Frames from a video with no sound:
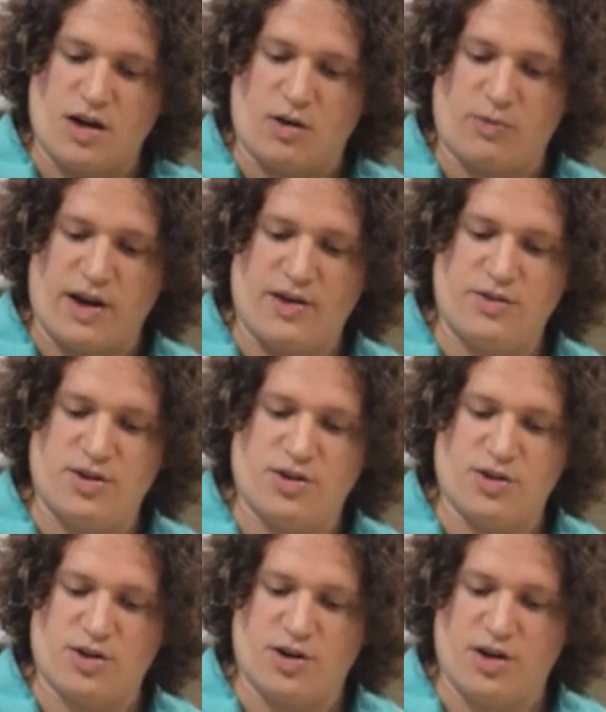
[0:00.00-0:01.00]
around
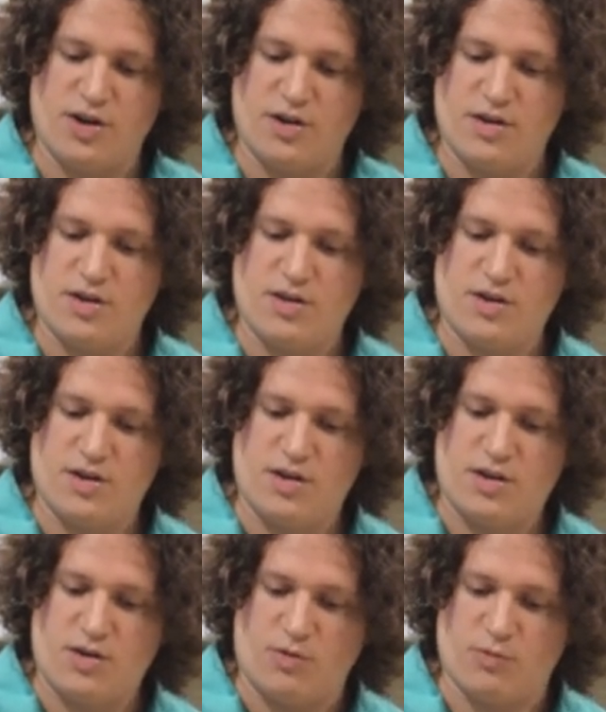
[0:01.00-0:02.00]
your
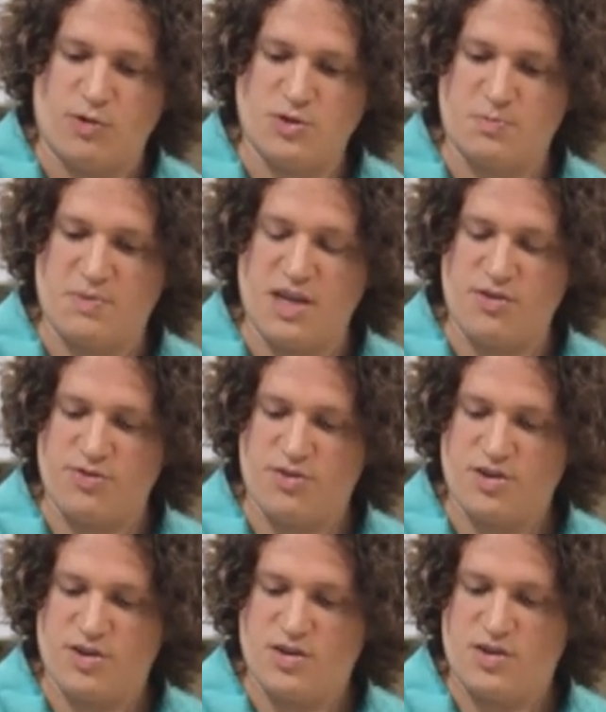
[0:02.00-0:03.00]
roast beef
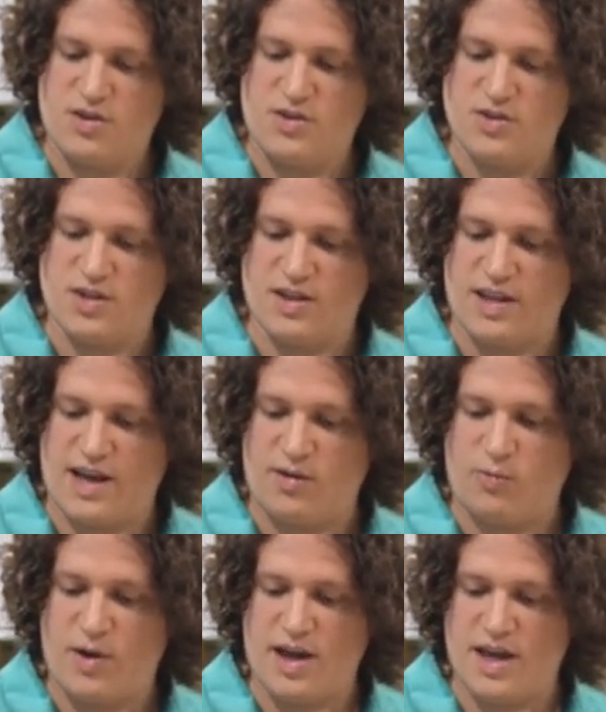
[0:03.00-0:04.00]
so then
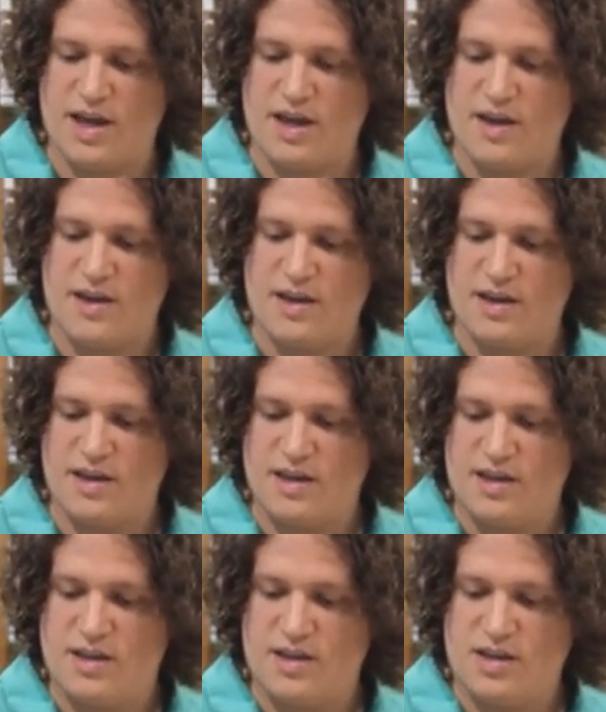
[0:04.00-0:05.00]
that way
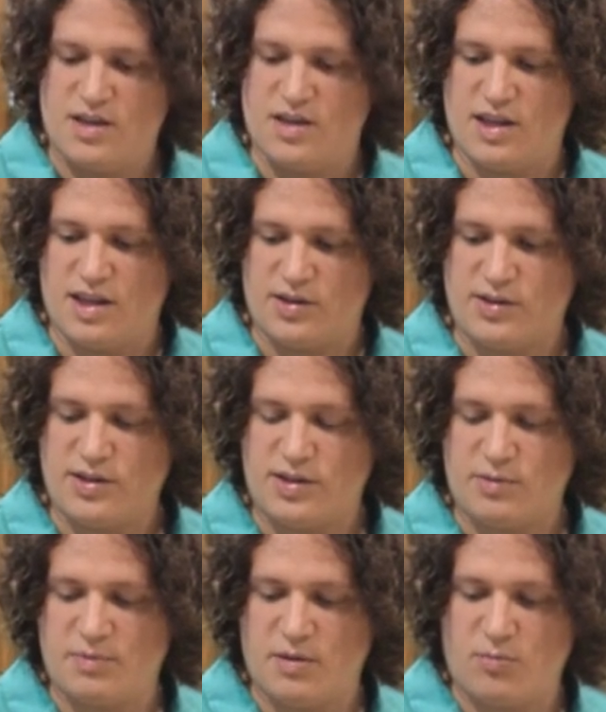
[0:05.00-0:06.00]
you get a
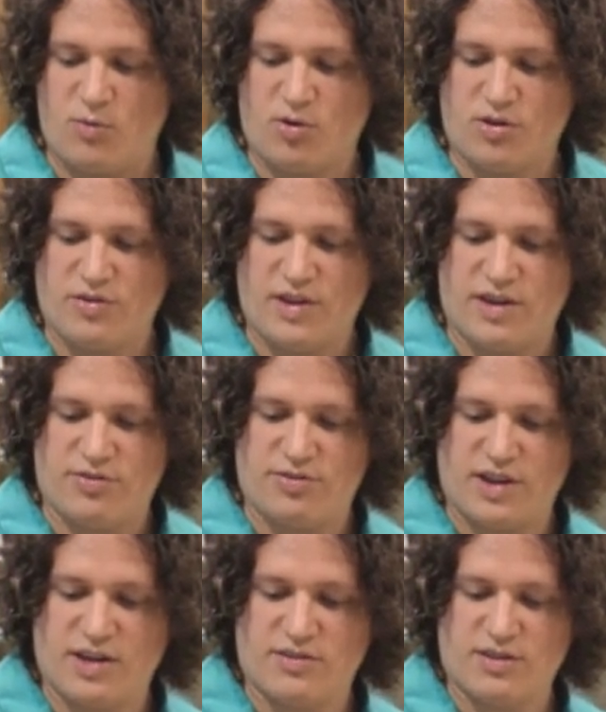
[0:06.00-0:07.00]
little bit more of that
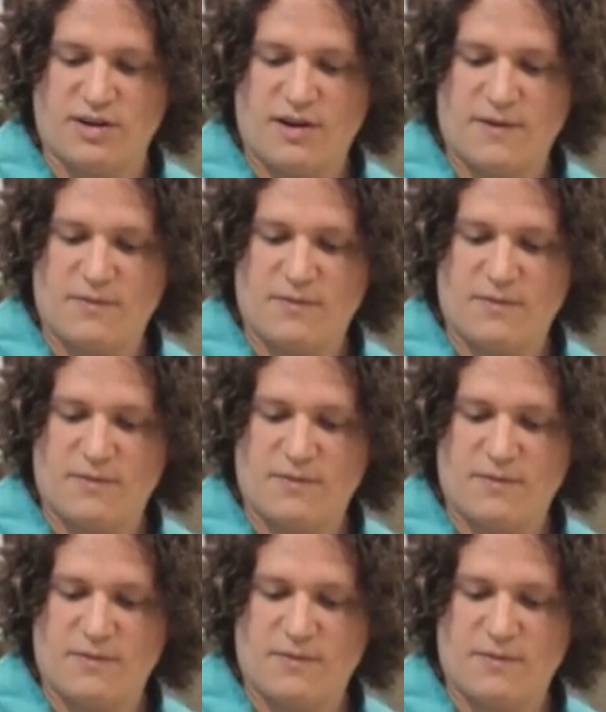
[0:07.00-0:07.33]
flavor